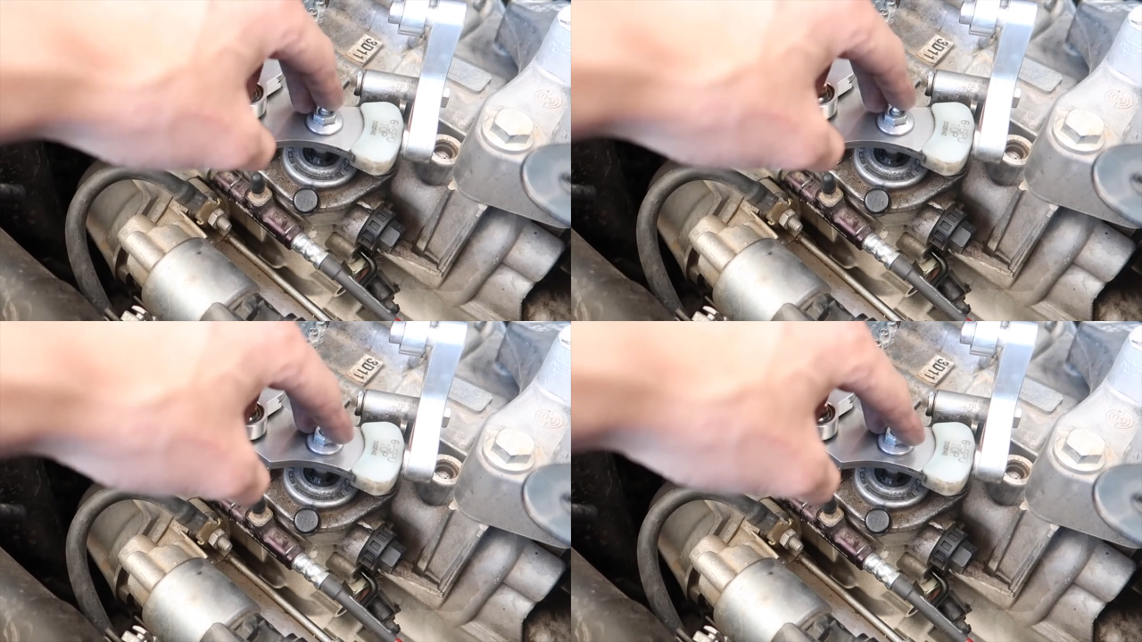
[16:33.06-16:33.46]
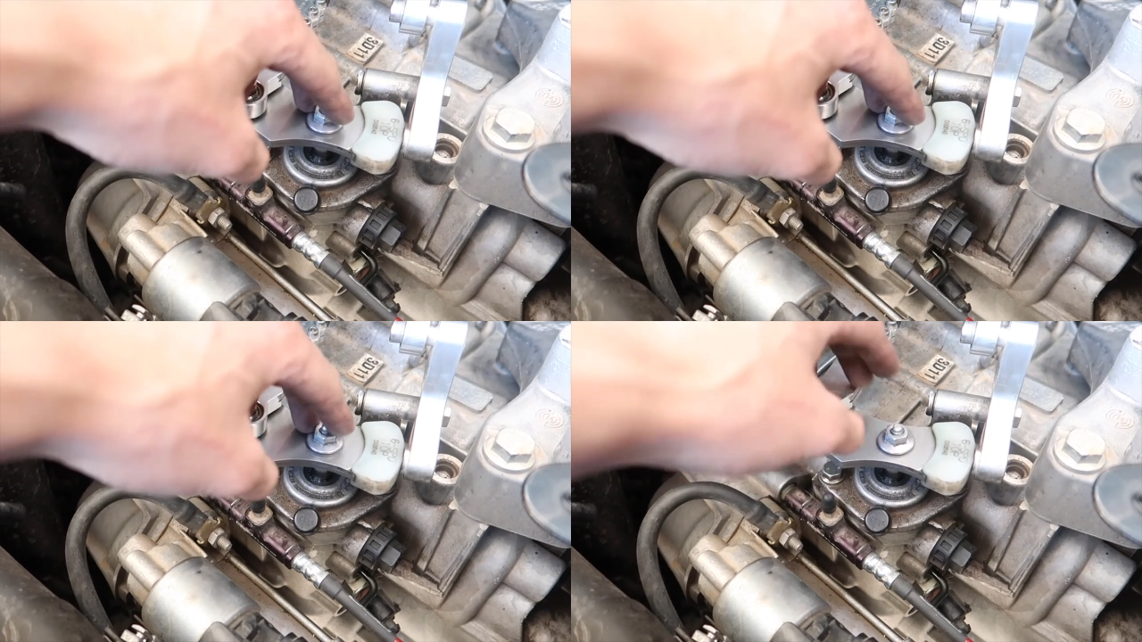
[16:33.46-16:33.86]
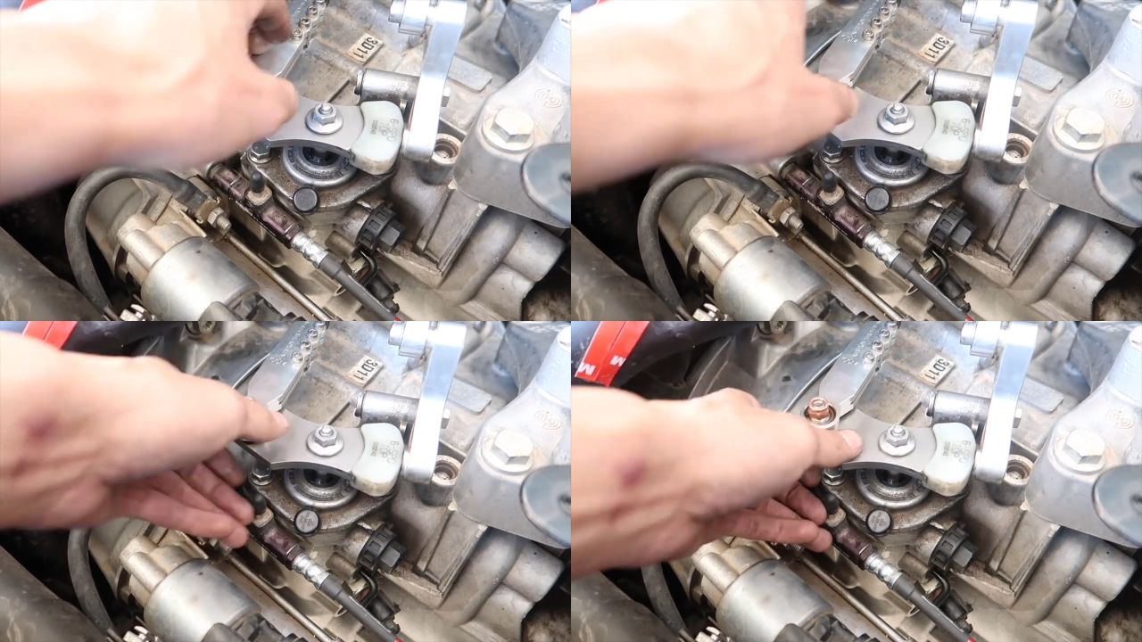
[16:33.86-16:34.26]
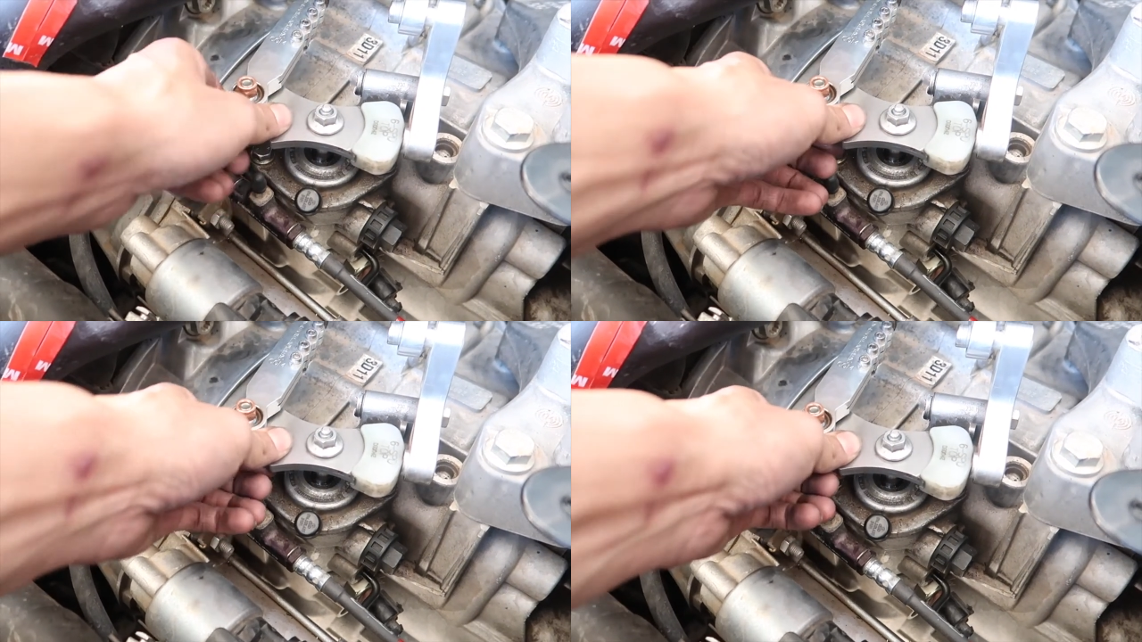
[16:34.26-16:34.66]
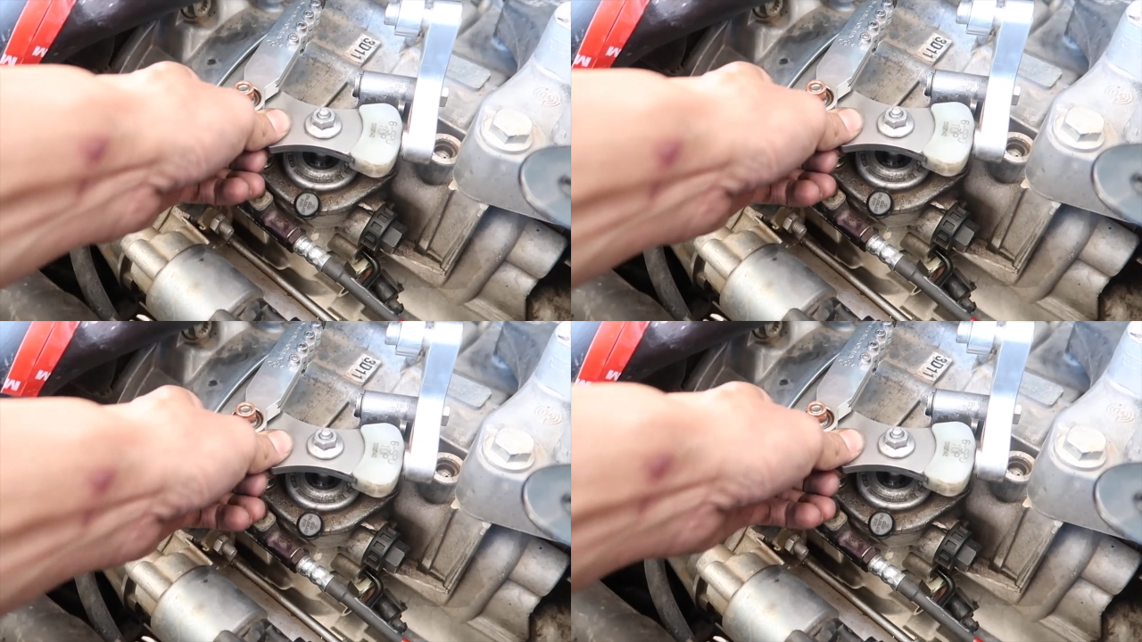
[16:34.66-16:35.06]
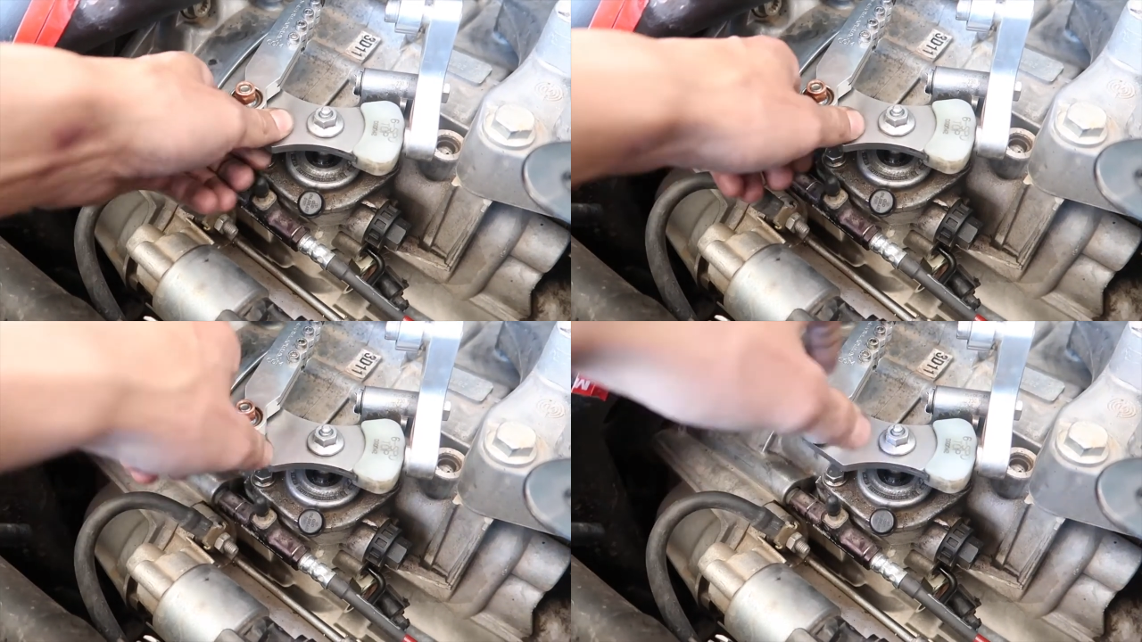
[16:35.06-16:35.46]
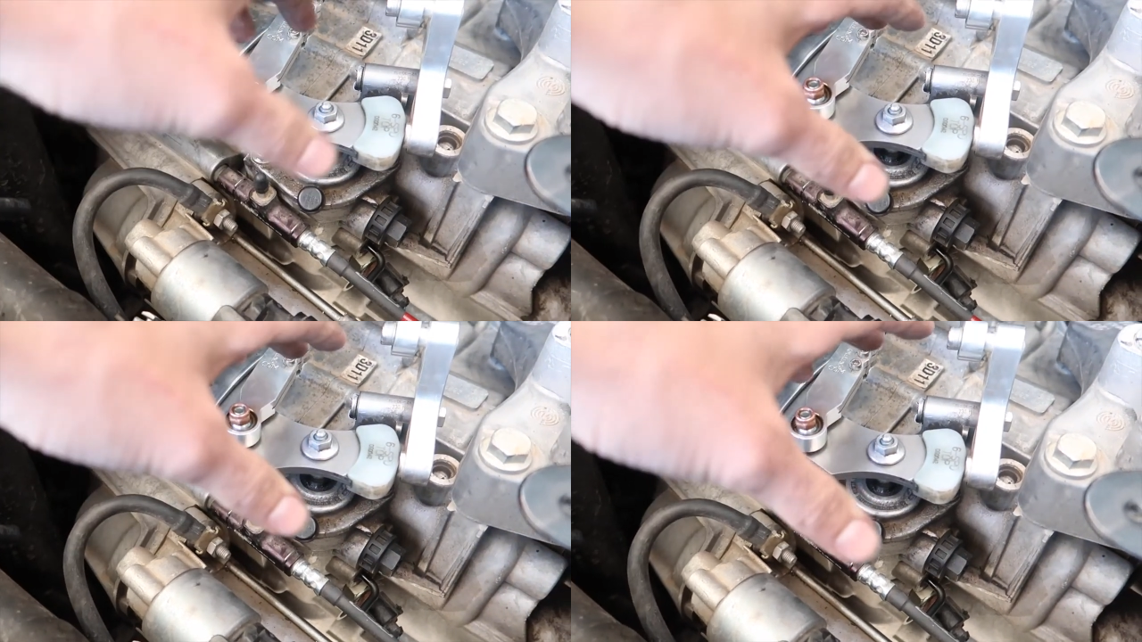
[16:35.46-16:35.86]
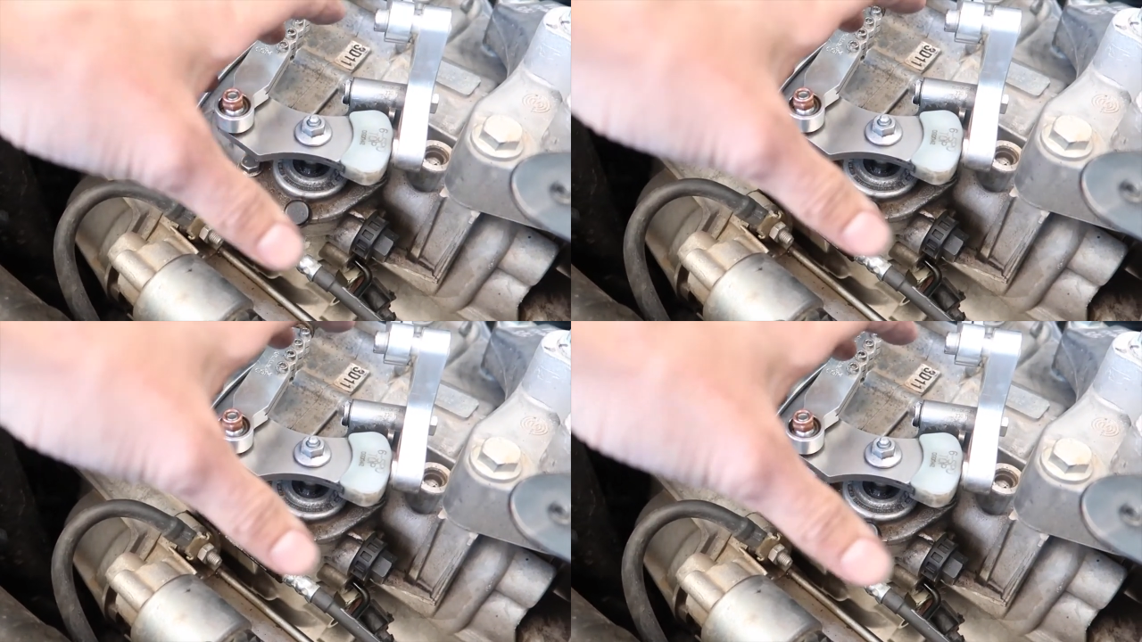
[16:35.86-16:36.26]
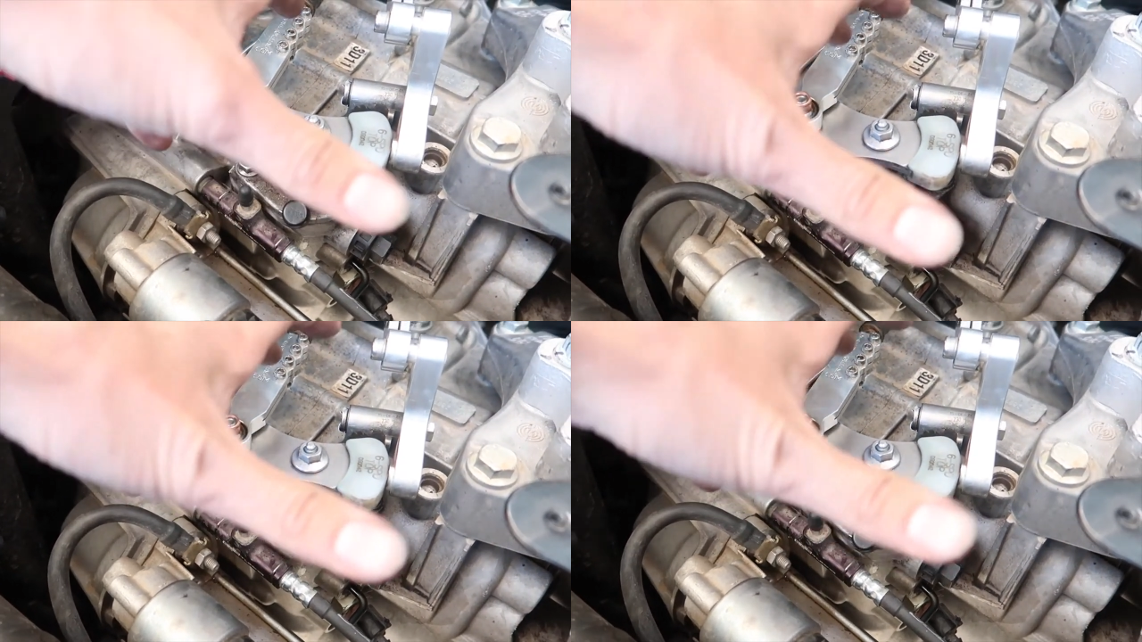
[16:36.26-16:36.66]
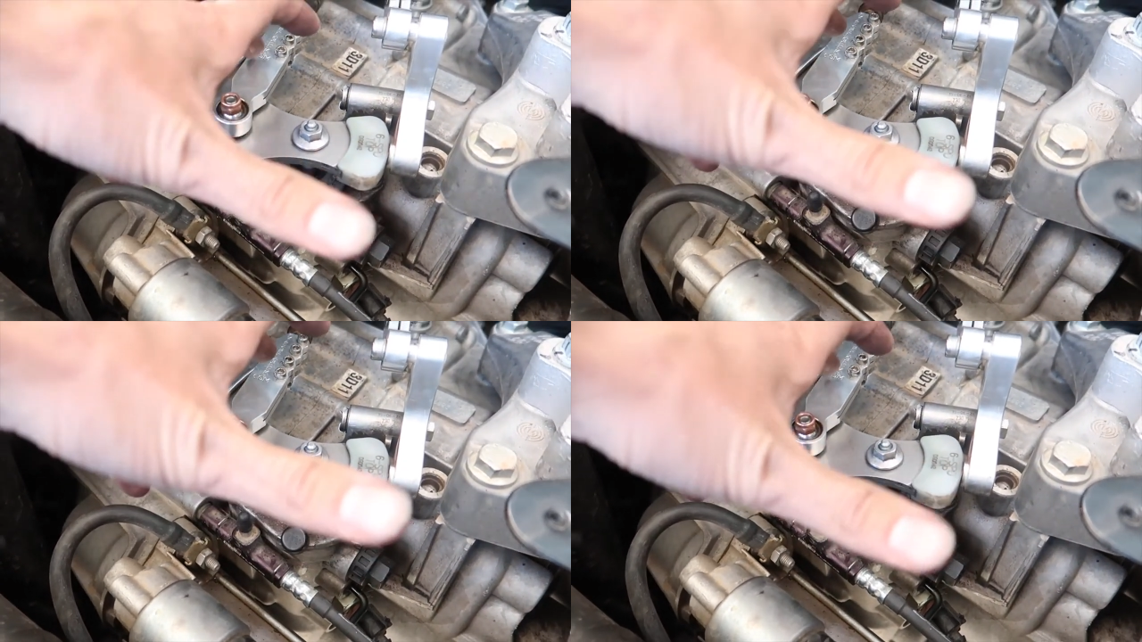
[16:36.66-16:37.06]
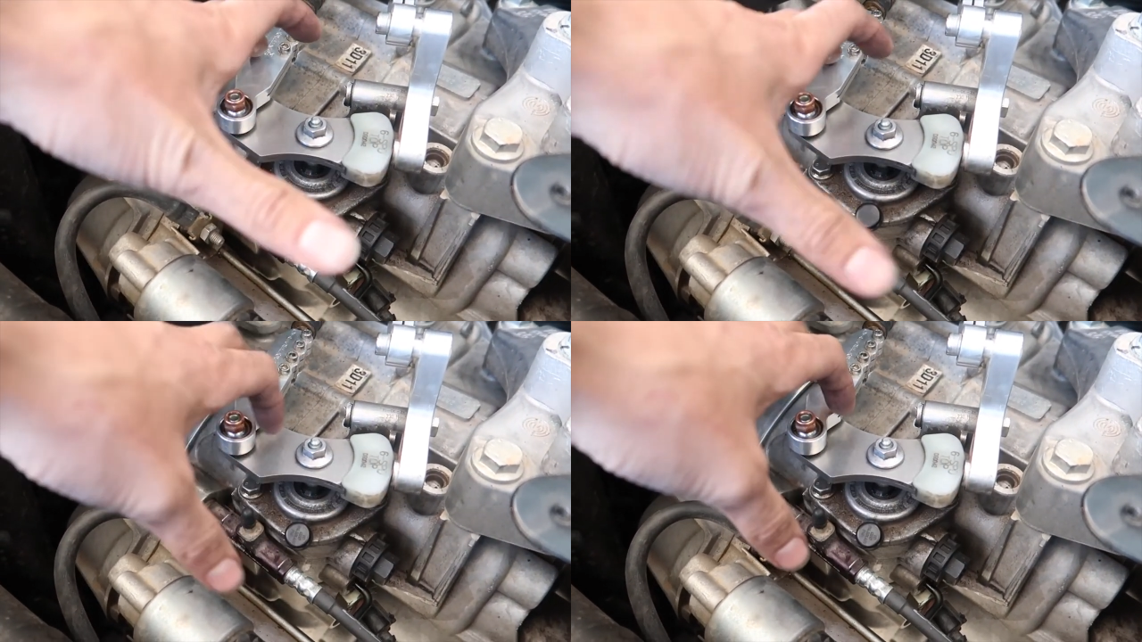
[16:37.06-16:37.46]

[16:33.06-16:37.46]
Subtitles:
[unreadable: no face in view]